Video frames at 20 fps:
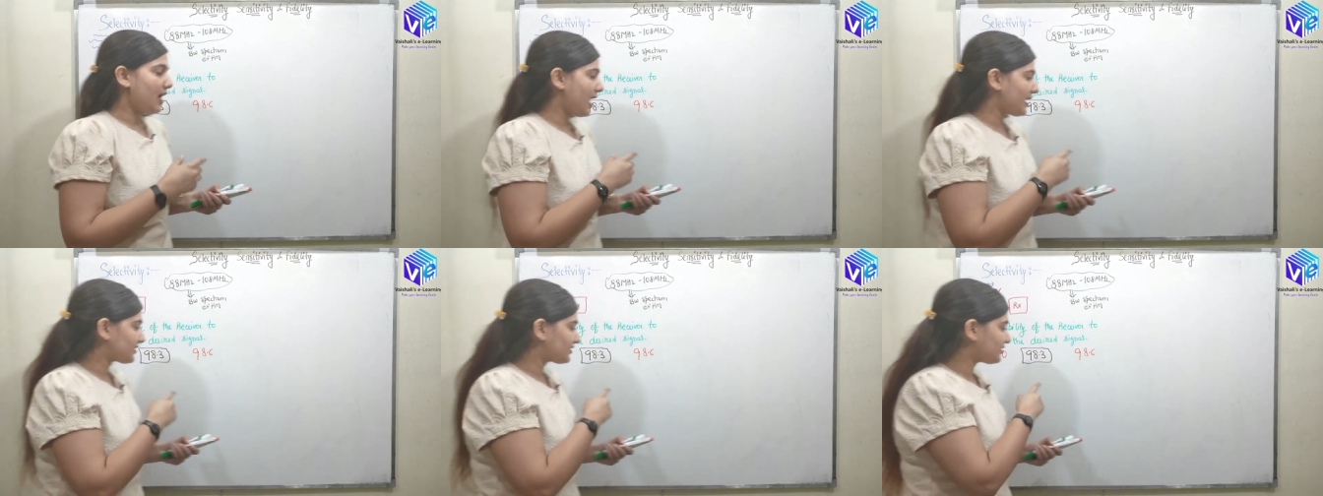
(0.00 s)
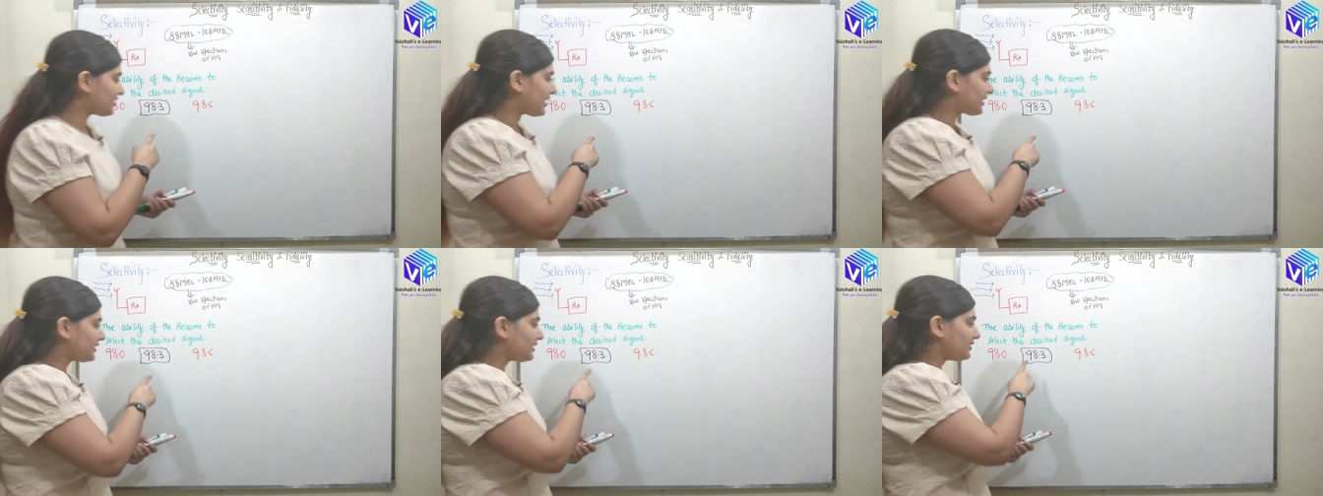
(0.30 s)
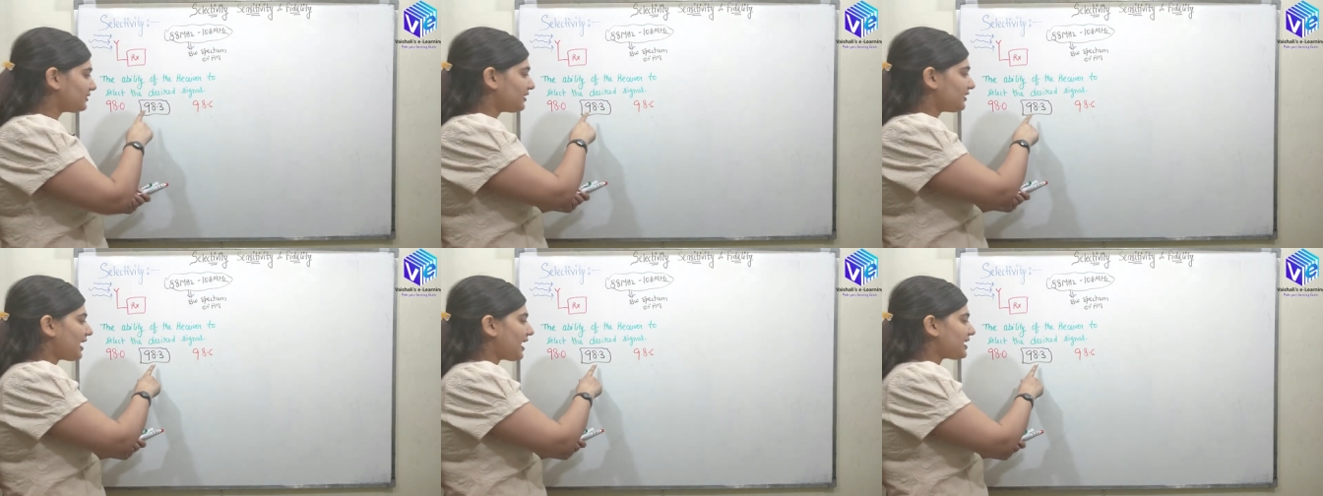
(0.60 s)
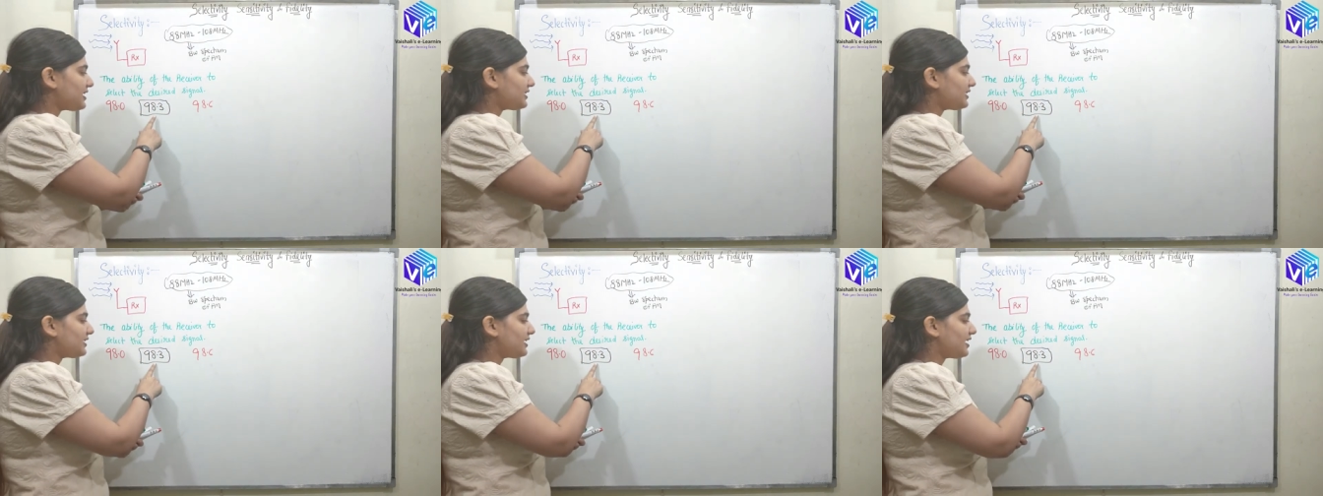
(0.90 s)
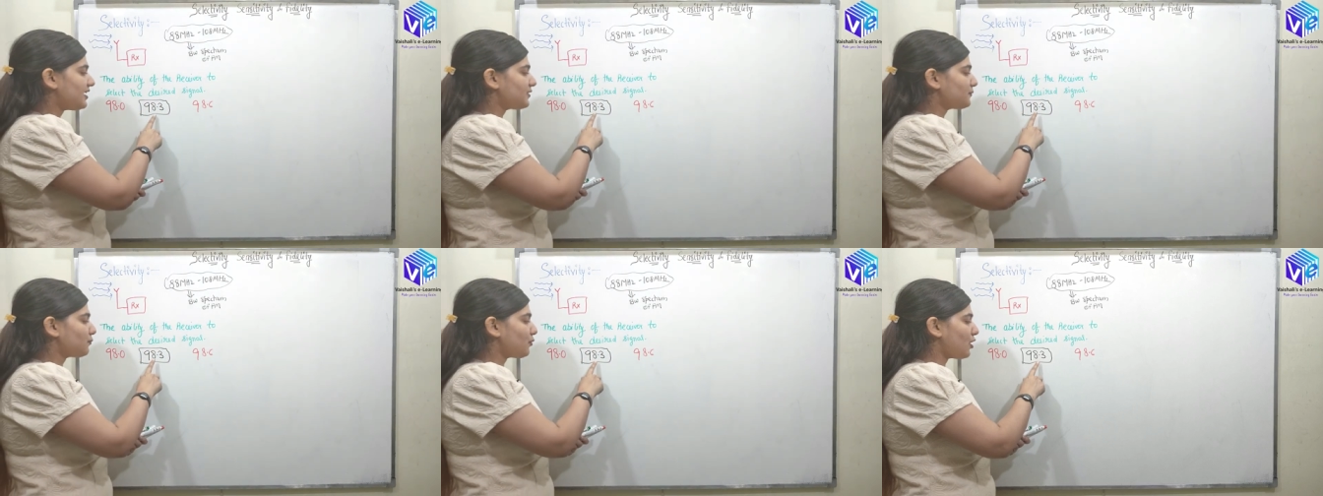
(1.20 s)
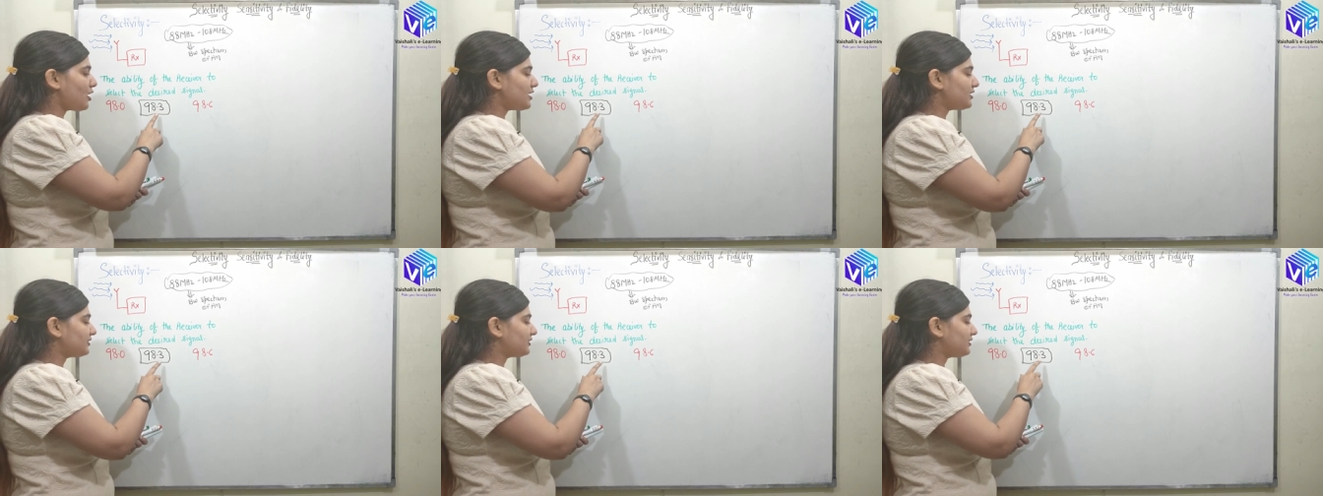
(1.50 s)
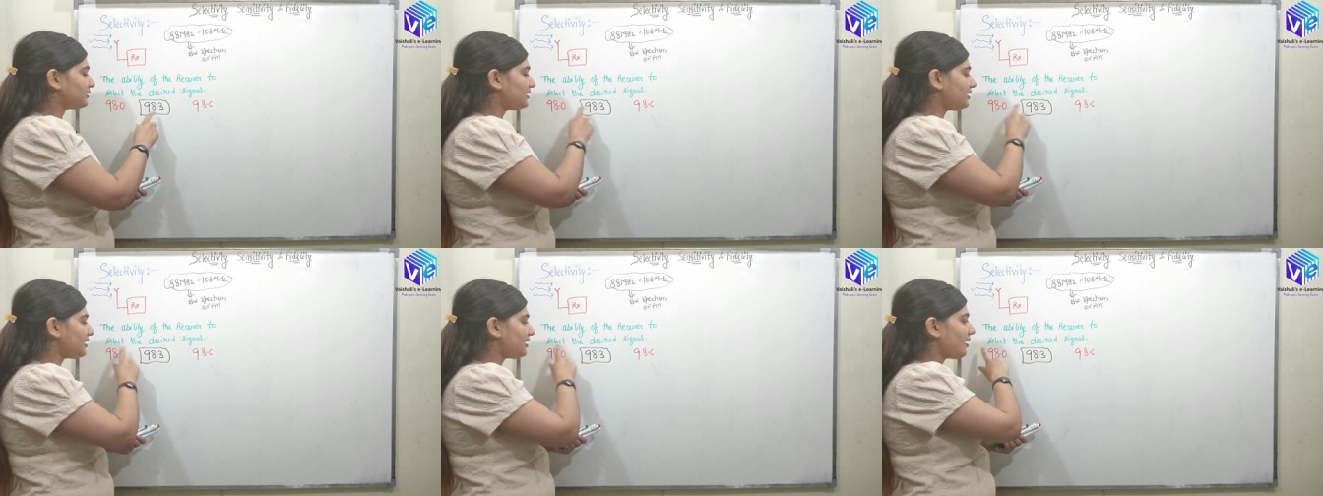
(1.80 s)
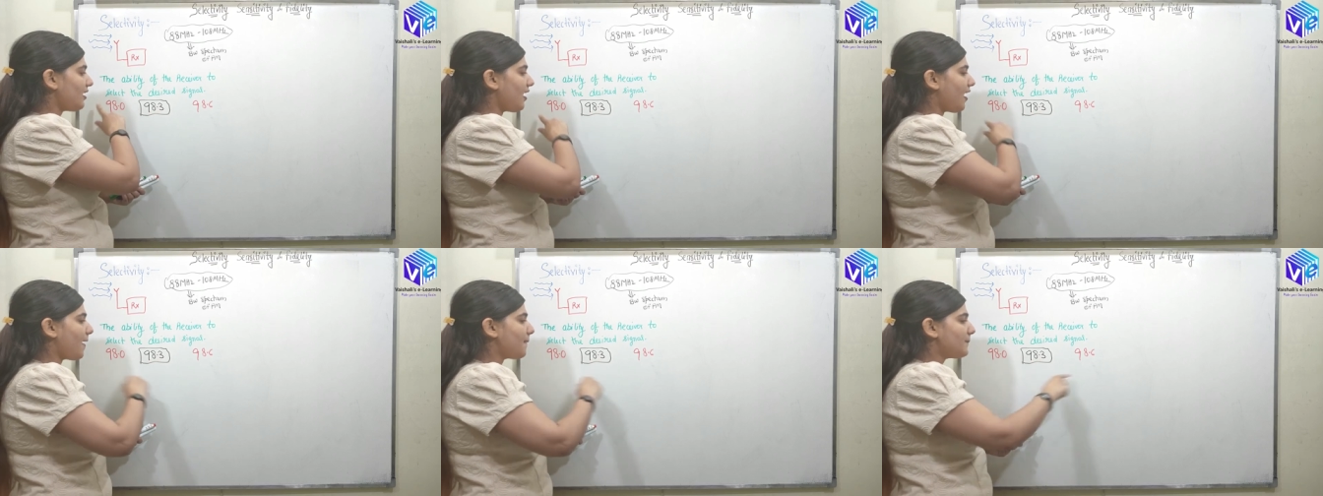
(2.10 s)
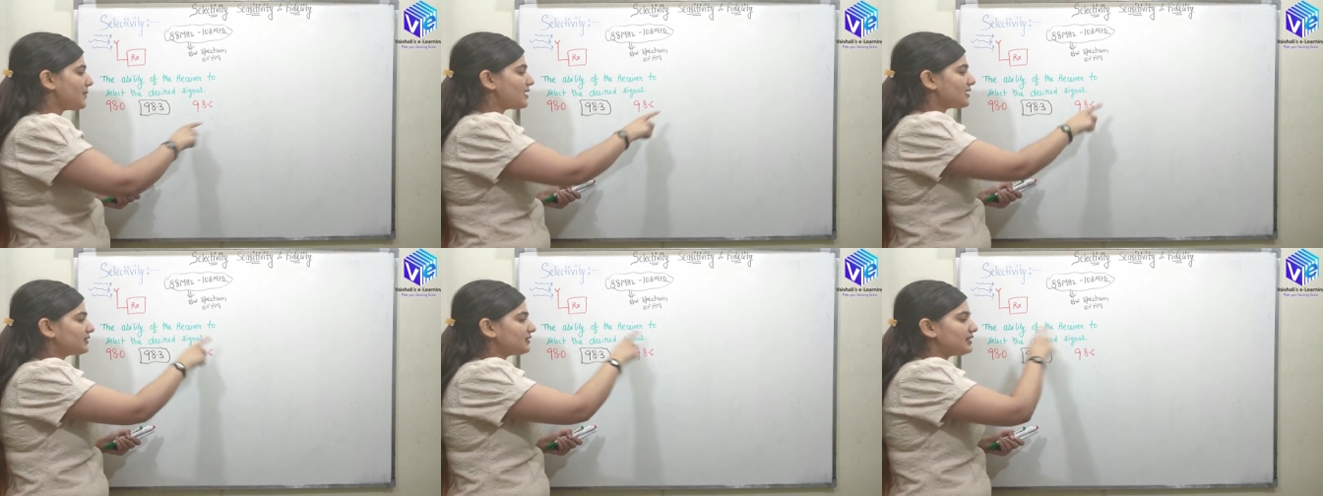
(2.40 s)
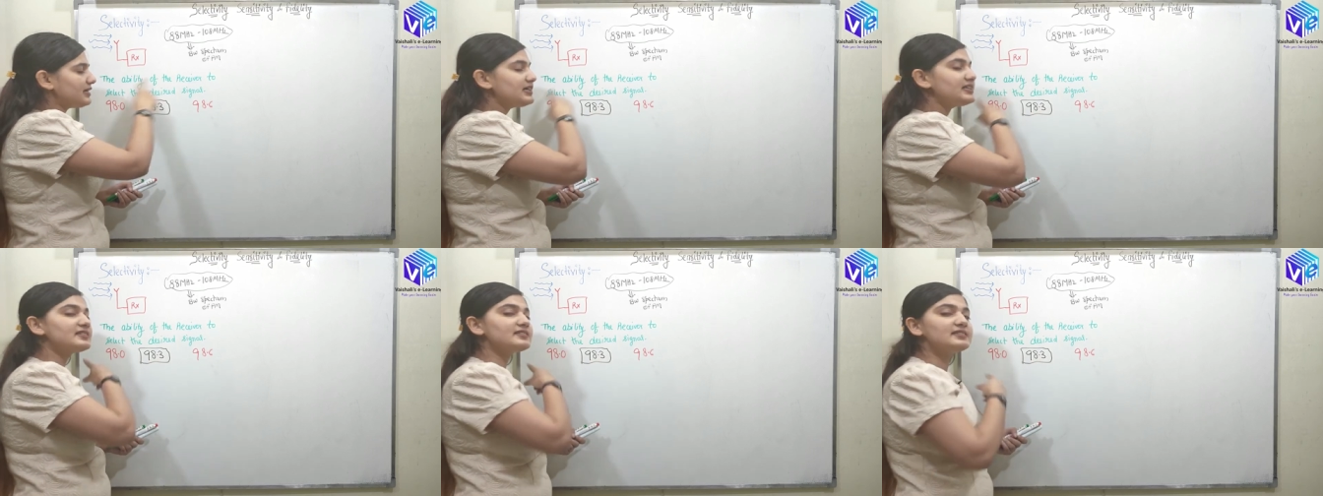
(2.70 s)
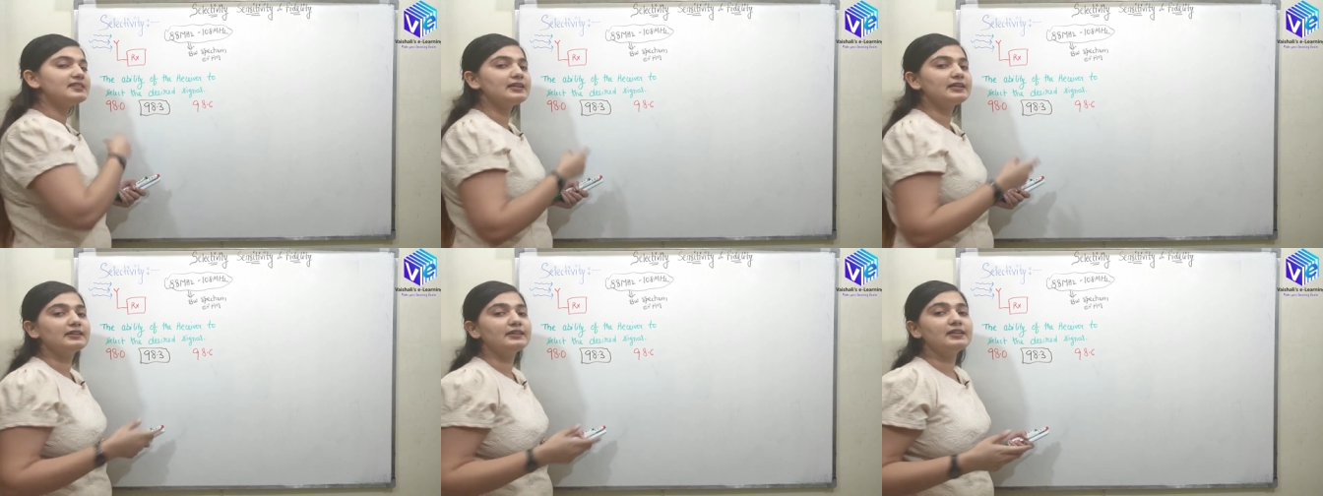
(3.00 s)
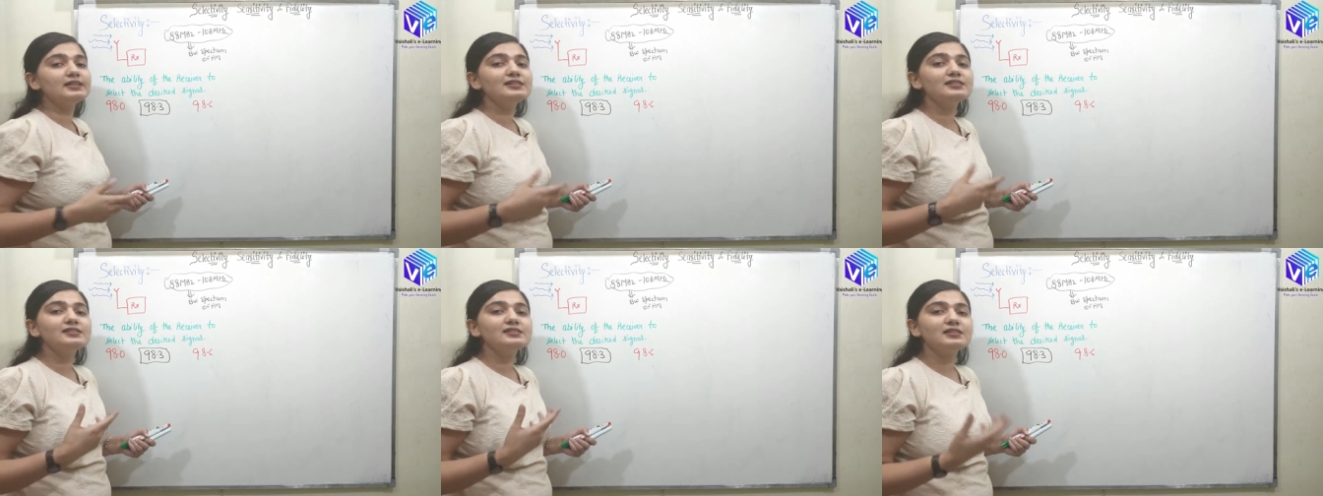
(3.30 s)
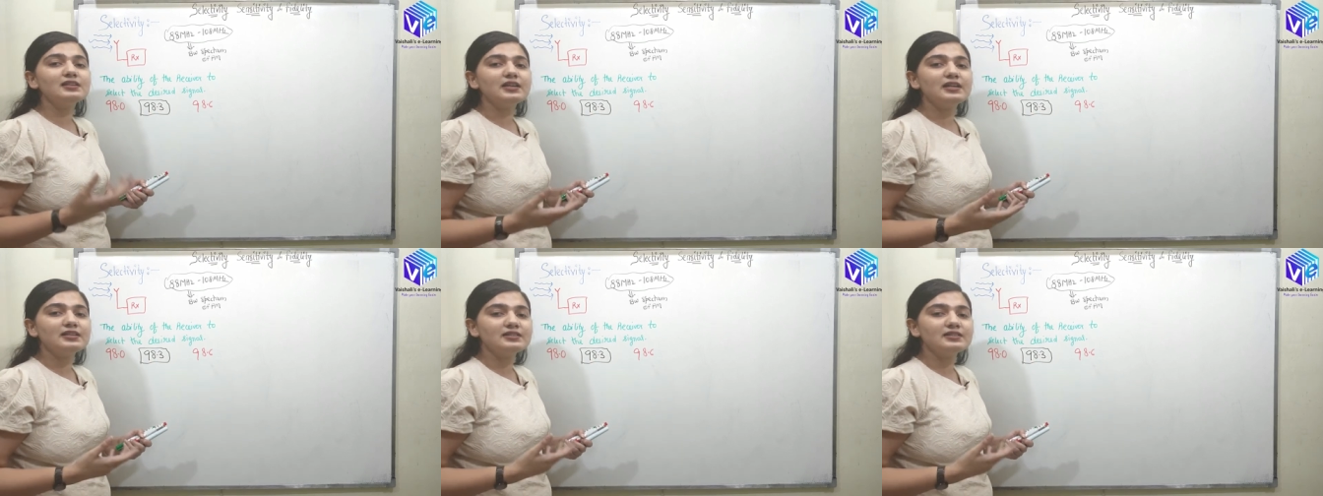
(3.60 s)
Extracting the 98.3 among these signals